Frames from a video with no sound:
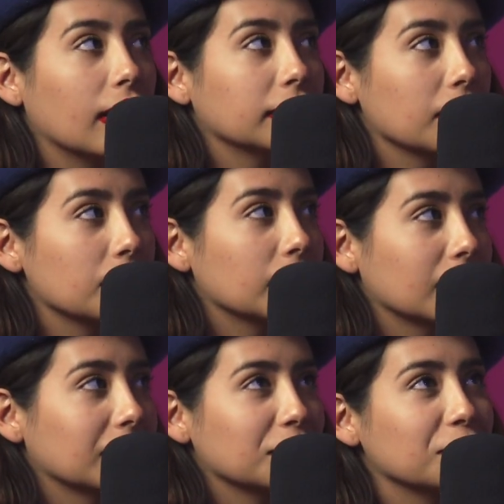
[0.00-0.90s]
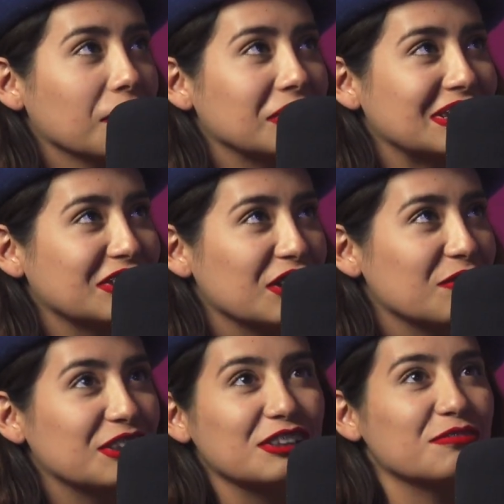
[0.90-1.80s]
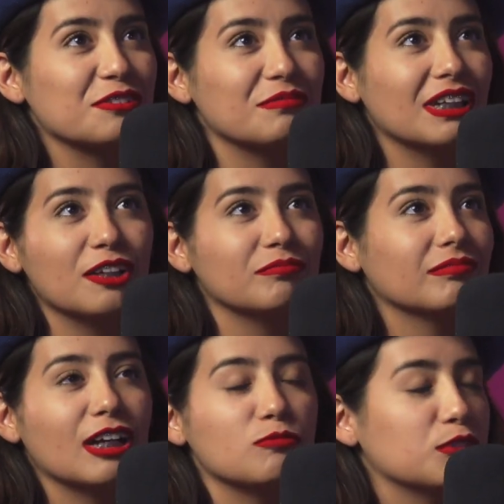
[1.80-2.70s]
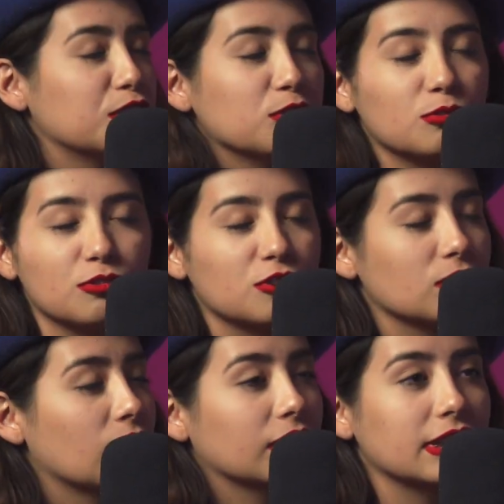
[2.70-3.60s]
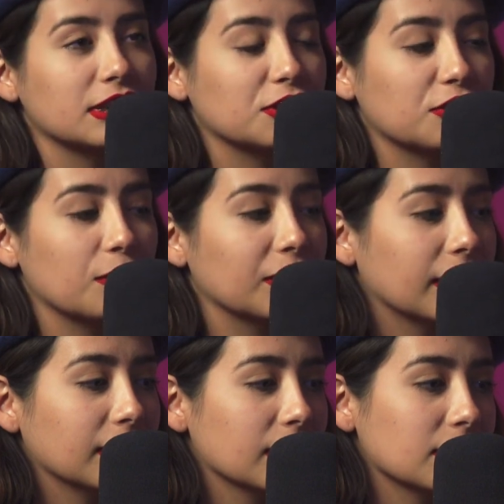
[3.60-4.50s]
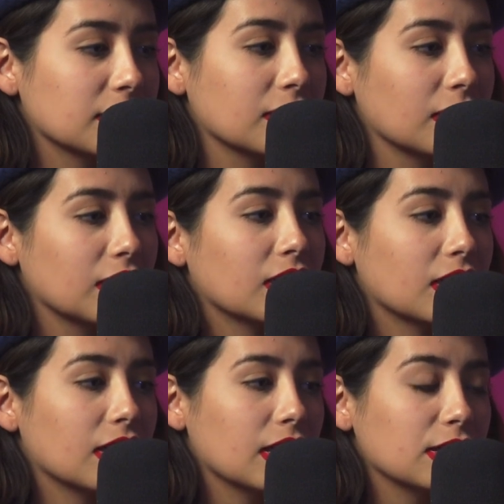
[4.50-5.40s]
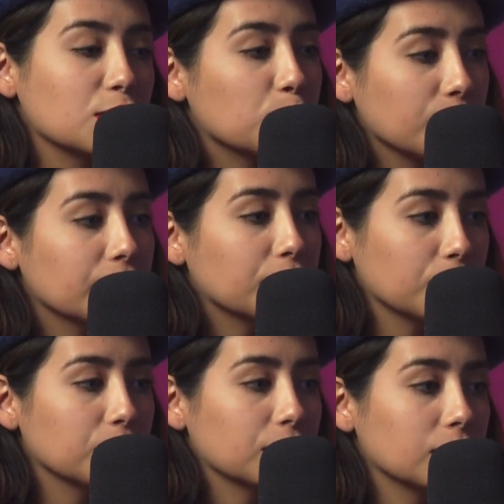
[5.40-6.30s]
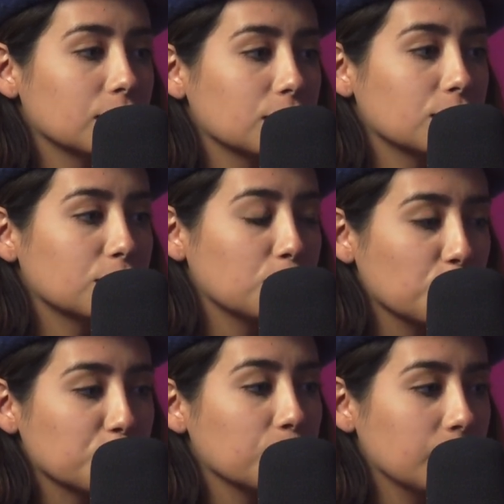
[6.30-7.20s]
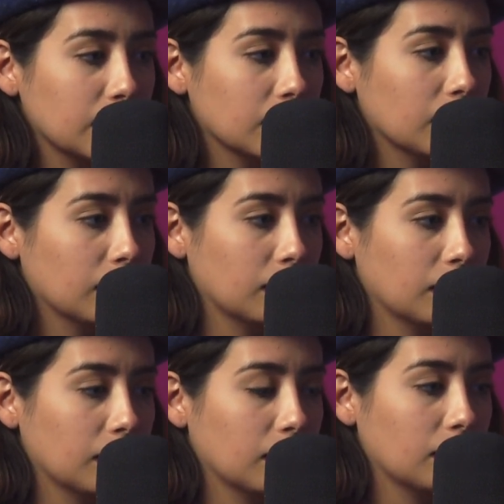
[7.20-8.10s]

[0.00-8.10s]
love that you love Instagram, because for me, I'm huge on Instagramming. I think it's a really good social media